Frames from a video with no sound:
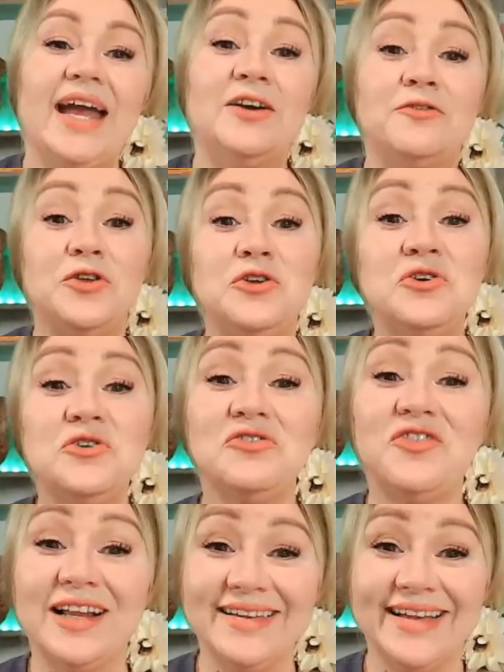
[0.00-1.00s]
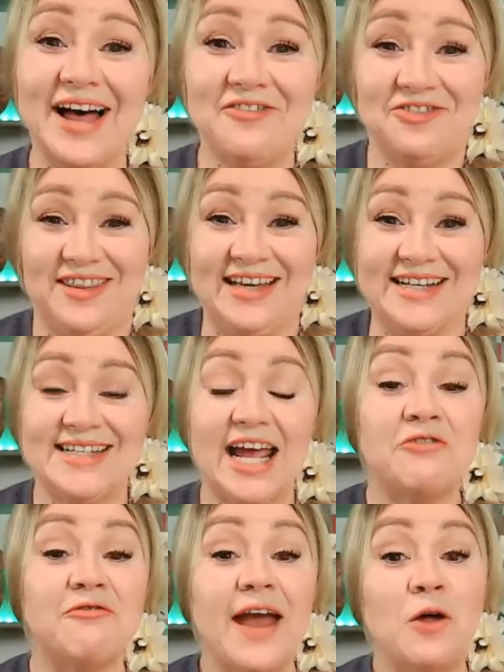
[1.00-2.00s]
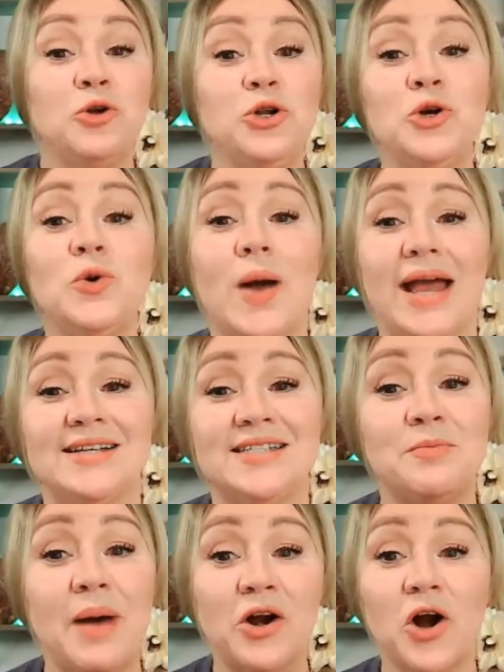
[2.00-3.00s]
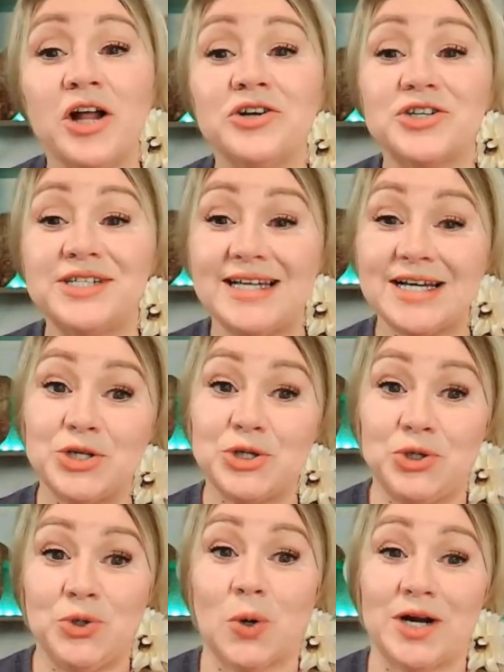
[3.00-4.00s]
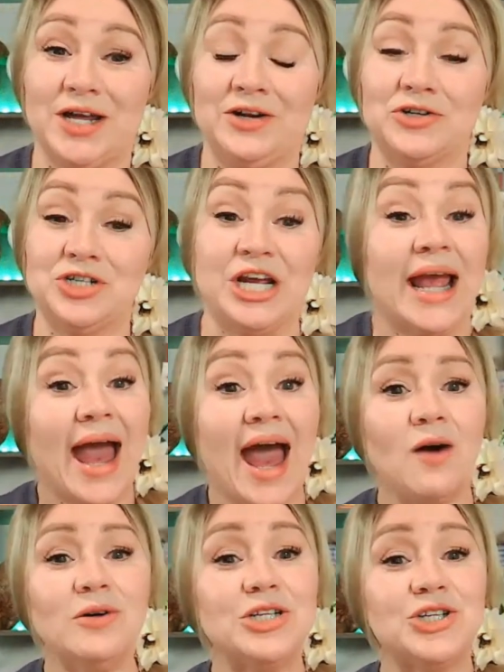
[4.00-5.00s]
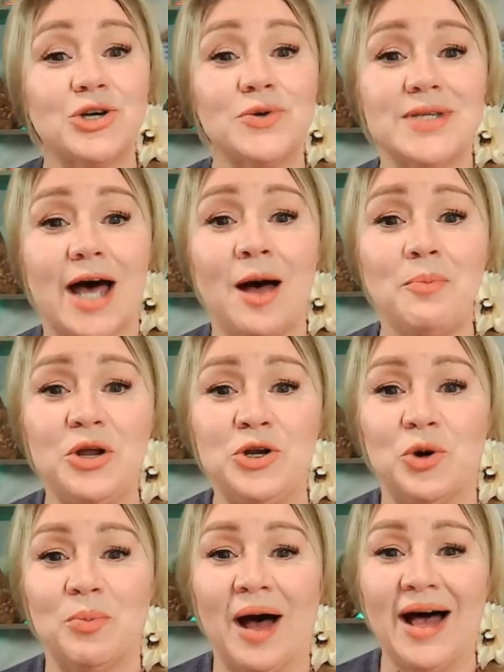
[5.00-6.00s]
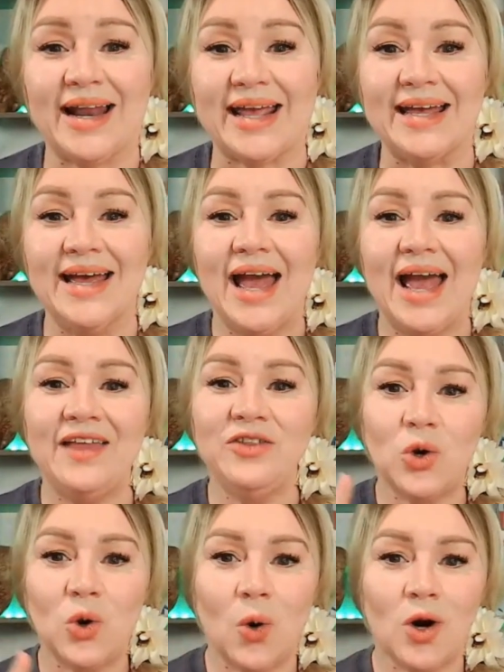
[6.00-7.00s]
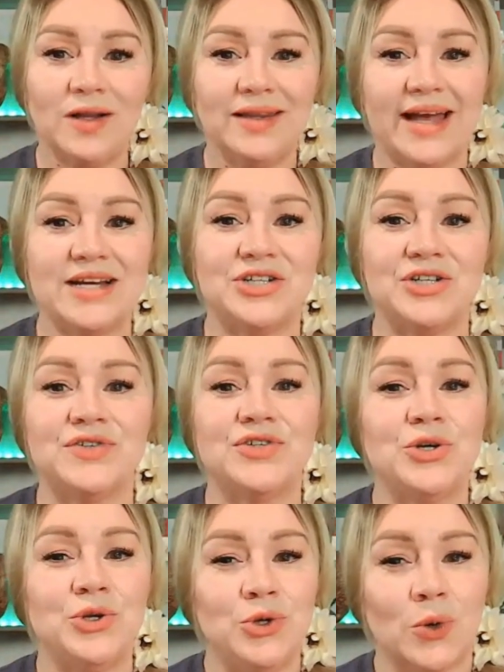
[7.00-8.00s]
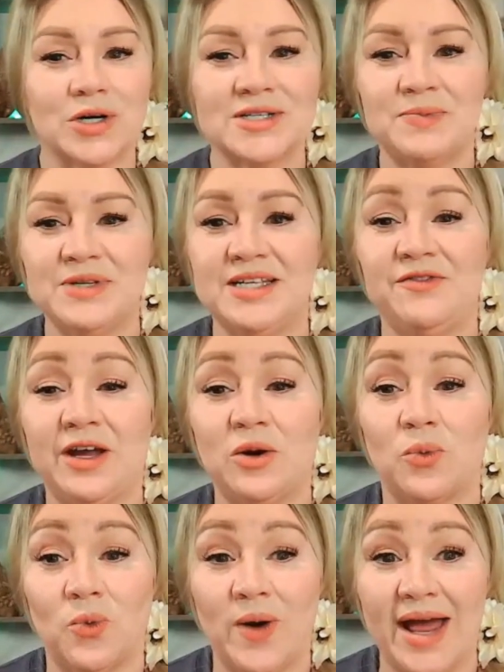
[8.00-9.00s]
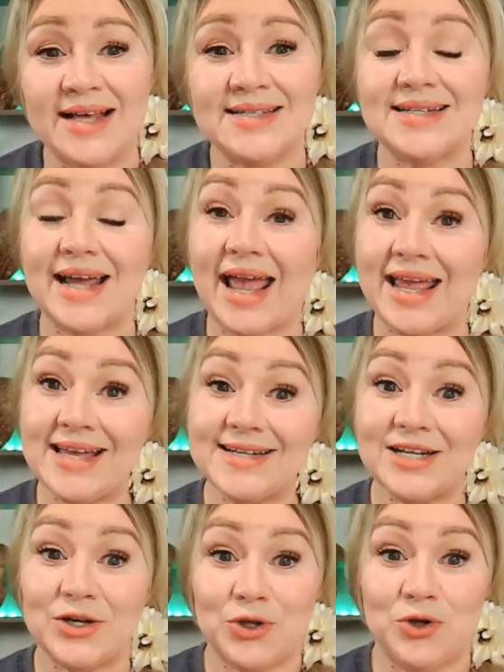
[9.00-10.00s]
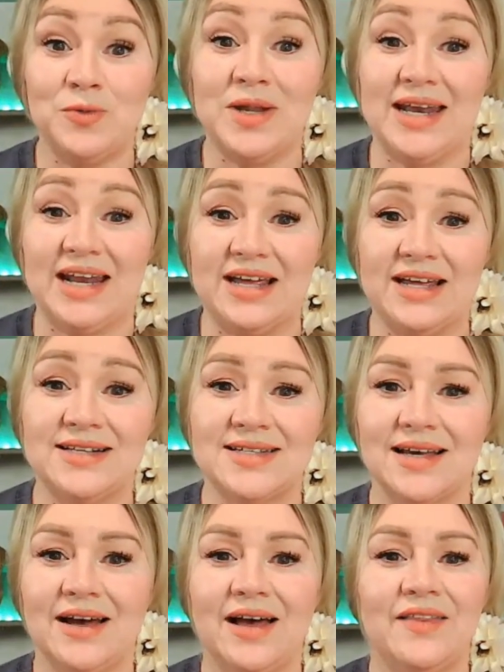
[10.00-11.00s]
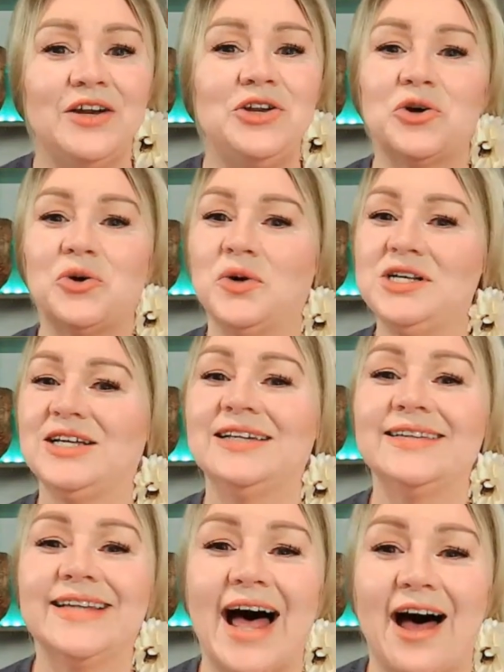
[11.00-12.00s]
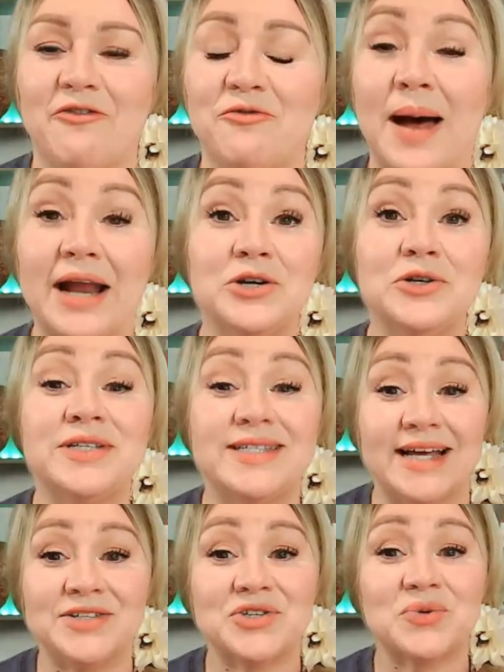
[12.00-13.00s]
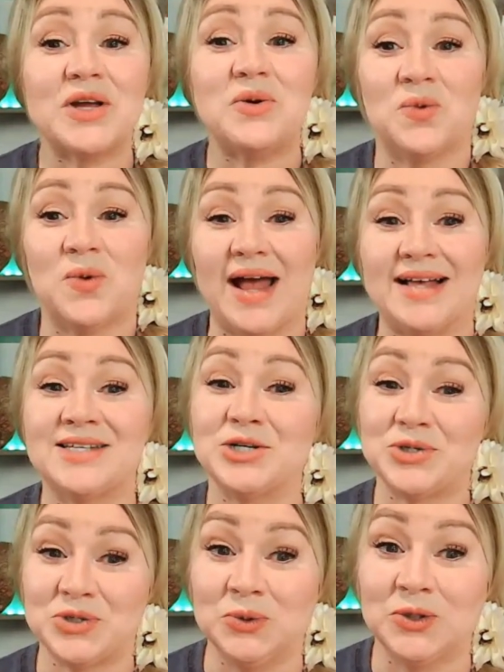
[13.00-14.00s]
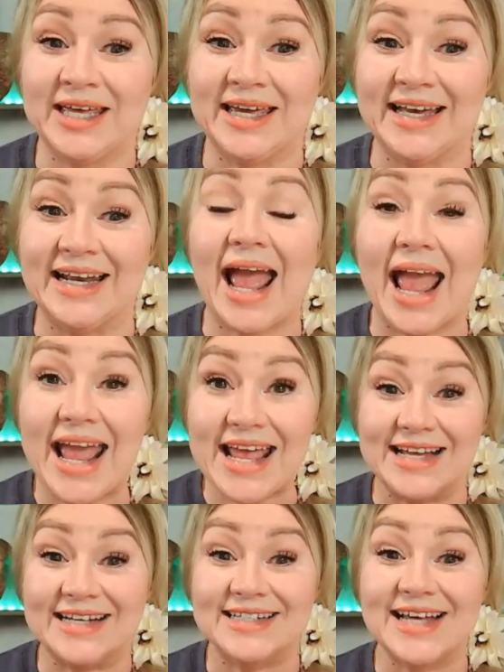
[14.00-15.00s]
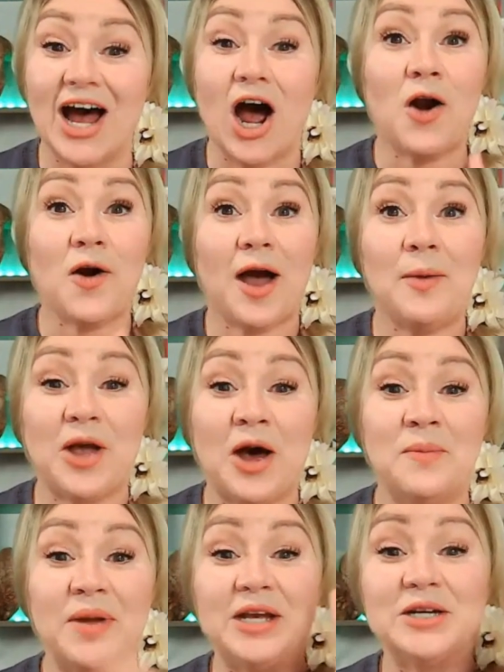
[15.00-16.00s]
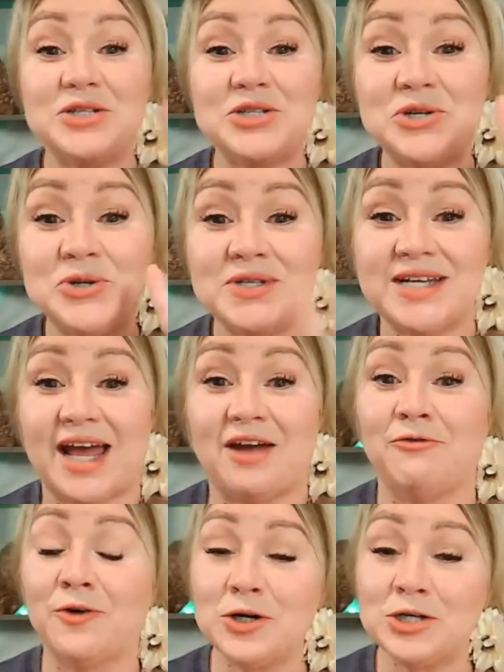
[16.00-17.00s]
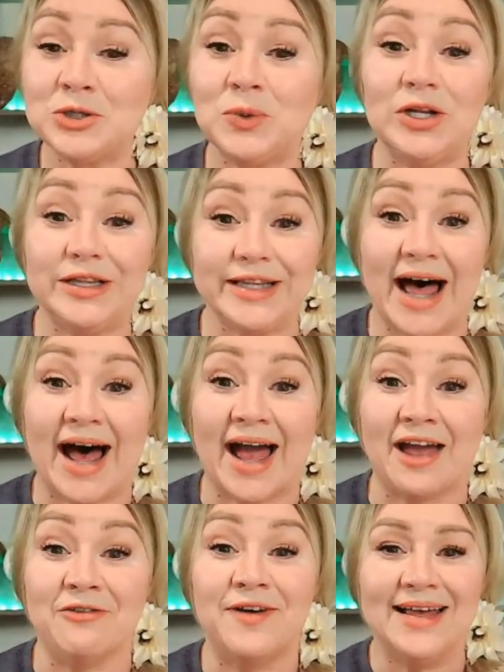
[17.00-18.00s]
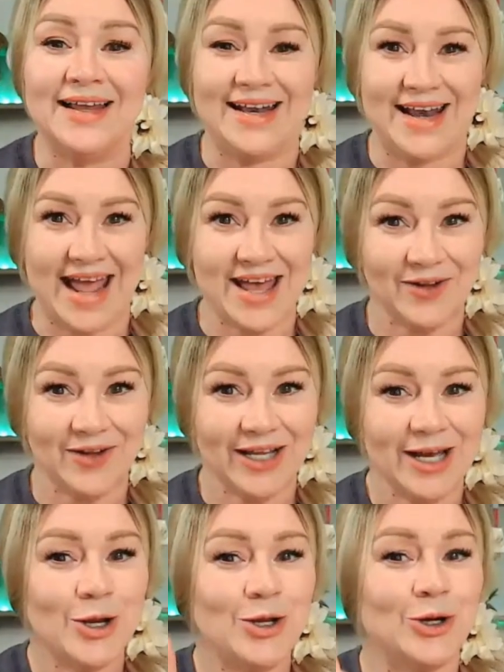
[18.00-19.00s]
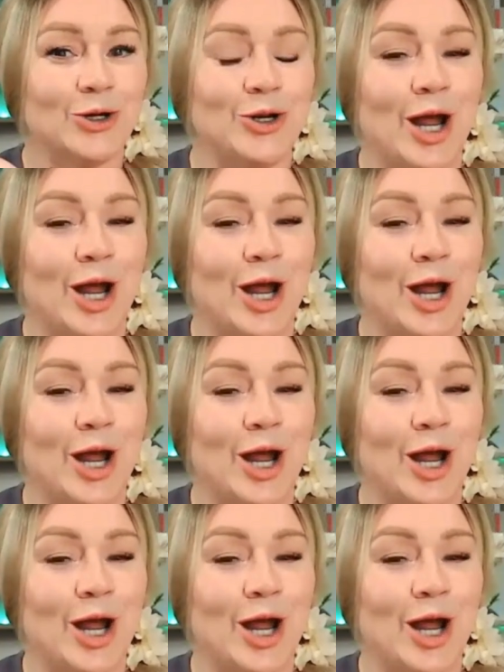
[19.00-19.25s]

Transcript: If you've loved this and found new ways to better understand your energy, how it shows up in your body, and the correlations to your specific rest and human needs, then you're going to love my new sensory rest toolkit and our upcoming 2-day virtual live Nail Your